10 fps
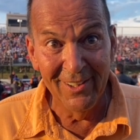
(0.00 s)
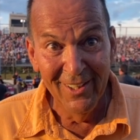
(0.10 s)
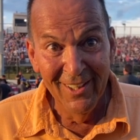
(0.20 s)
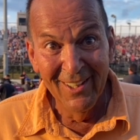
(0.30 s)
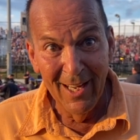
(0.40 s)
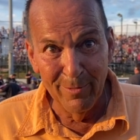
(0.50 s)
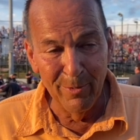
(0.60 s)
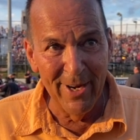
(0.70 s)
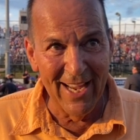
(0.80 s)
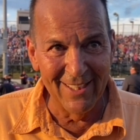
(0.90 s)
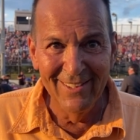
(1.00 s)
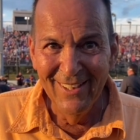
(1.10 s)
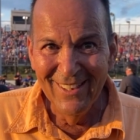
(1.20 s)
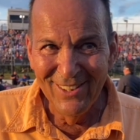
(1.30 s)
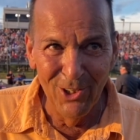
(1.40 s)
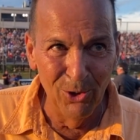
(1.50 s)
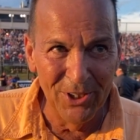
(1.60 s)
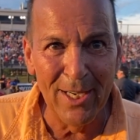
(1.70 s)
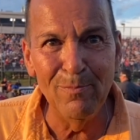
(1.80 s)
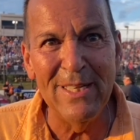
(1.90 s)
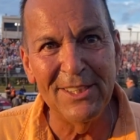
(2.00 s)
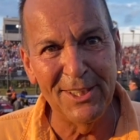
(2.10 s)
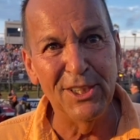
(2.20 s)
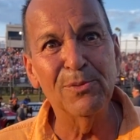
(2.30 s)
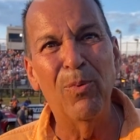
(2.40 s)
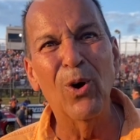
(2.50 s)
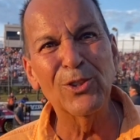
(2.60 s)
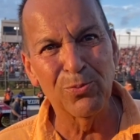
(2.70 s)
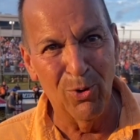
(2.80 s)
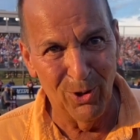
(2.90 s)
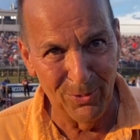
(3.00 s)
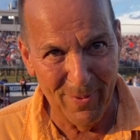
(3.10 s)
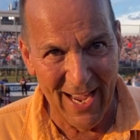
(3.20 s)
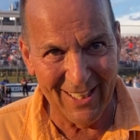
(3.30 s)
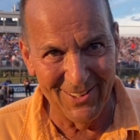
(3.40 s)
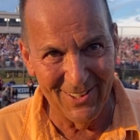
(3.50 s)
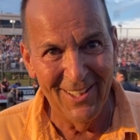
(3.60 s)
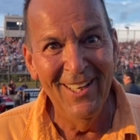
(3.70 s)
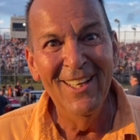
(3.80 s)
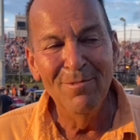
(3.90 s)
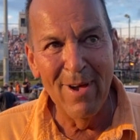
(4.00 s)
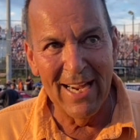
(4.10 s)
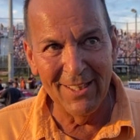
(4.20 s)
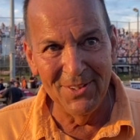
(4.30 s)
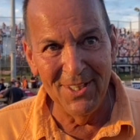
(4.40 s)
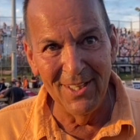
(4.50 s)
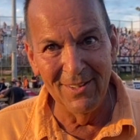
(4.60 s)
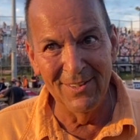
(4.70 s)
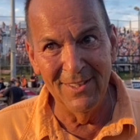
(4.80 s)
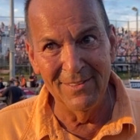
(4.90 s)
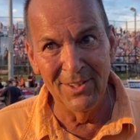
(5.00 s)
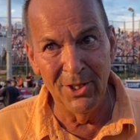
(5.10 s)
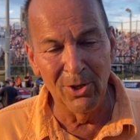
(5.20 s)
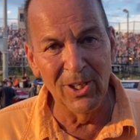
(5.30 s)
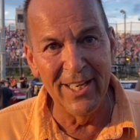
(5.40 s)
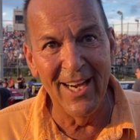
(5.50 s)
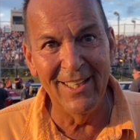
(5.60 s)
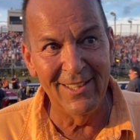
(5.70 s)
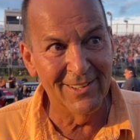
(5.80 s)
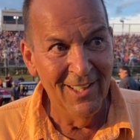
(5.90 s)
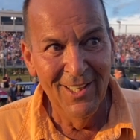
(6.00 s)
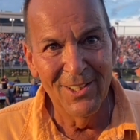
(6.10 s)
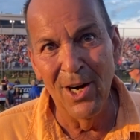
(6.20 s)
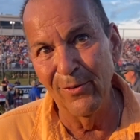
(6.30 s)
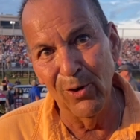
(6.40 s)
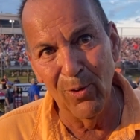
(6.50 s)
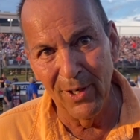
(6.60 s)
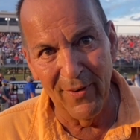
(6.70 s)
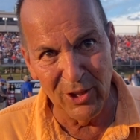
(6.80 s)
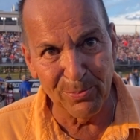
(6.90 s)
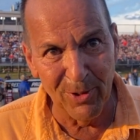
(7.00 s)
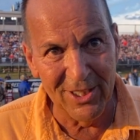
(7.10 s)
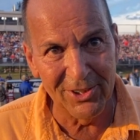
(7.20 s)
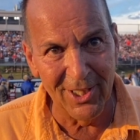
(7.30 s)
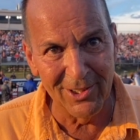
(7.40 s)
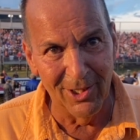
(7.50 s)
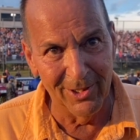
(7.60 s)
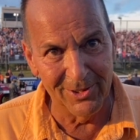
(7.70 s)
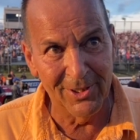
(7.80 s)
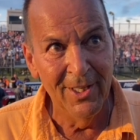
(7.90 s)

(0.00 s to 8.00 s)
I mean, we had the old NBC Sports World back in the early 80s cover one of our spring sizzlers.